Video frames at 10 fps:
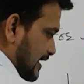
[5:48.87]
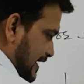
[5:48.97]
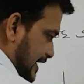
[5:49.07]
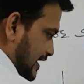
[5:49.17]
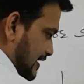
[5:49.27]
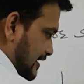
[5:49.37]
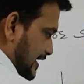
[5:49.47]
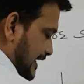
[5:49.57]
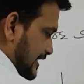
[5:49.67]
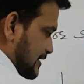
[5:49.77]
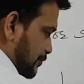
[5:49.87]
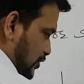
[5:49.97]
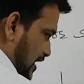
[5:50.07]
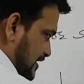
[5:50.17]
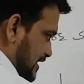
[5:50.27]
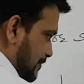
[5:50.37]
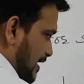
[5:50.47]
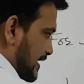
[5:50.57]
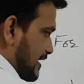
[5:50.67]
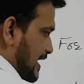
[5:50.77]
here it is potassium
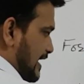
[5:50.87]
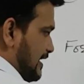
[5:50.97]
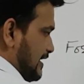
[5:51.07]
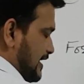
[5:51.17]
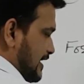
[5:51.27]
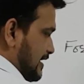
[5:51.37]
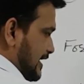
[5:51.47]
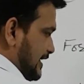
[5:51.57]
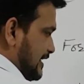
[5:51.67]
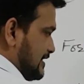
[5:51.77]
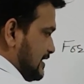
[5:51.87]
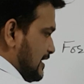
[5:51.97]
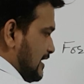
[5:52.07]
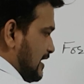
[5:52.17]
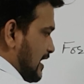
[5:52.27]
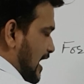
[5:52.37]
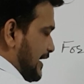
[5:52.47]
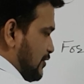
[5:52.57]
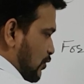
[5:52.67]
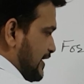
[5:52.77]
ion and here it is
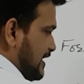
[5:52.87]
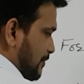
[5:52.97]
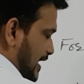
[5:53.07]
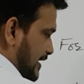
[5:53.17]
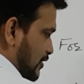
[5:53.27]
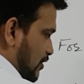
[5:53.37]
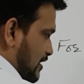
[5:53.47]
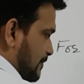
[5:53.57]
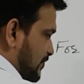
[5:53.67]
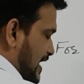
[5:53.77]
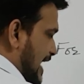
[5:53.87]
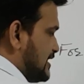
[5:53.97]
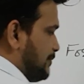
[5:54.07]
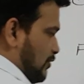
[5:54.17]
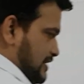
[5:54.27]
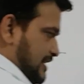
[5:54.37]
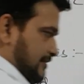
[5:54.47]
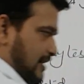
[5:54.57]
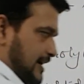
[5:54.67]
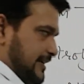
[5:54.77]
hydronium ion or H
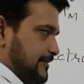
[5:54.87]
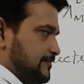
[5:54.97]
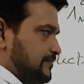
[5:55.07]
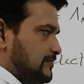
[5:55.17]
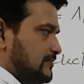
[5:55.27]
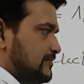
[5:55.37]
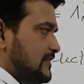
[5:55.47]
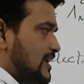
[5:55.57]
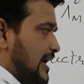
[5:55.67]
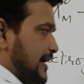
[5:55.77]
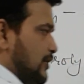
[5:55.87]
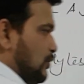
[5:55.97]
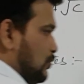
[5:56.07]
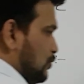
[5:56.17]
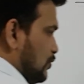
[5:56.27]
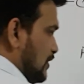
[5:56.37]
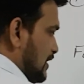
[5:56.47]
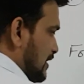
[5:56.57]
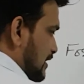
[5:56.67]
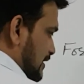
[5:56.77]
positive ion. And due to
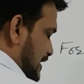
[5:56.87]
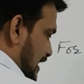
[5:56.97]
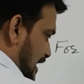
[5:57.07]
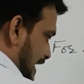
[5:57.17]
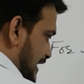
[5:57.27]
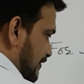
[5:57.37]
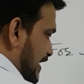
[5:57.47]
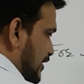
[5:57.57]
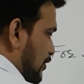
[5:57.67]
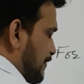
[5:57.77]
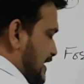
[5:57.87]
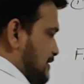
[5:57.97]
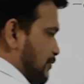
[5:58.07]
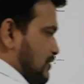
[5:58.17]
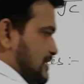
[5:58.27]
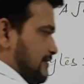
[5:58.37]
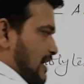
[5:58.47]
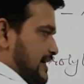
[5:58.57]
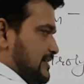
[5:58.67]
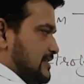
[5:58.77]
the light weight of H positive
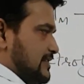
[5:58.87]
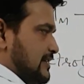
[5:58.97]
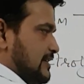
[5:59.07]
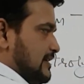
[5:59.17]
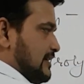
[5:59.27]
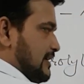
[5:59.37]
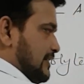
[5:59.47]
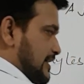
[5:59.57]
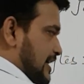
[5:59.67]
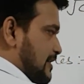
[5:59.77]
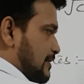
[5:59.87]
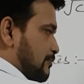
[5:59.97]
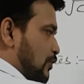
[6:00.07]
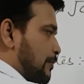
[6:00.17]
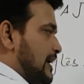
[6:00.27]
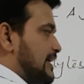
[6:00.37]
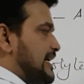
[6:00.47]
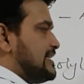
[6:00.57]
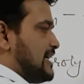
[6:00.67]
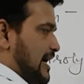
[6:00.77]
ions, their
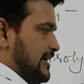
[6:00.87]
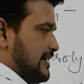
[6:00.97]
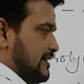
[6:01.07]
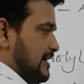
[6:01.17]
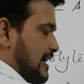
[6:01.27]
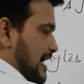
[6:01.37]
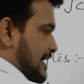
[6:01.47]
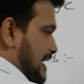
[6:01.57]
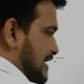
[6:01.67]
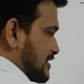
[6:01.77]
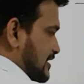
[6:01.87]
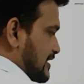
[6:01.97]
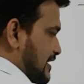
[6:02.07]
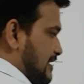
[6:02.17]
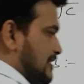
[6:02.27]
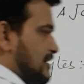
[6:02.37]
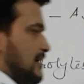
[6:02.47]
mobility is higher and hence their